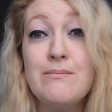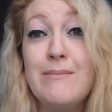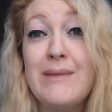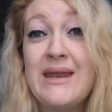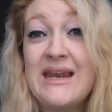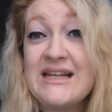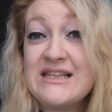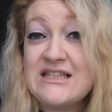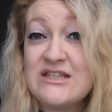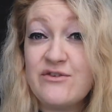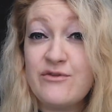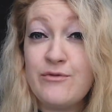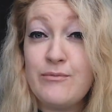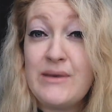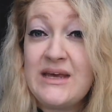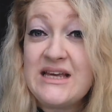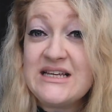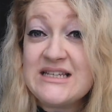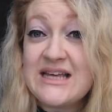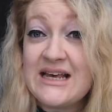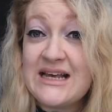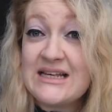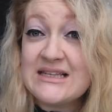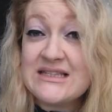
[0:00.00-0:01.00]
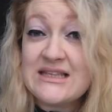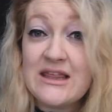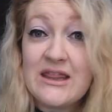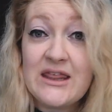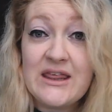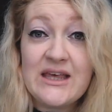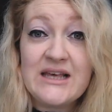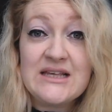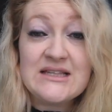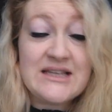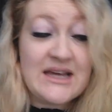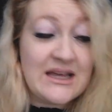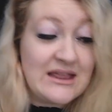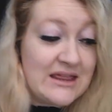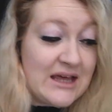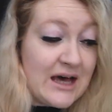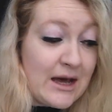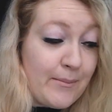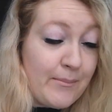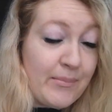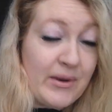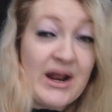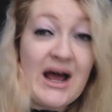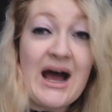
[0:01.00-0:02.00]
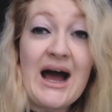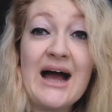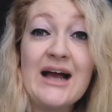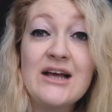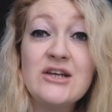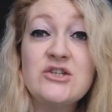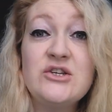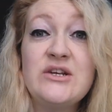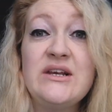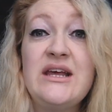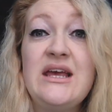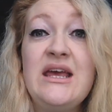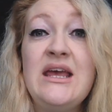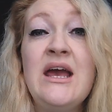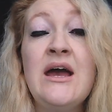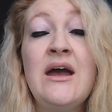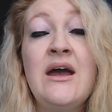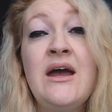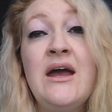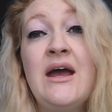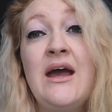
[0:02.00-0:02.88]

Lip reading: minutes of meetings and things like that, but actually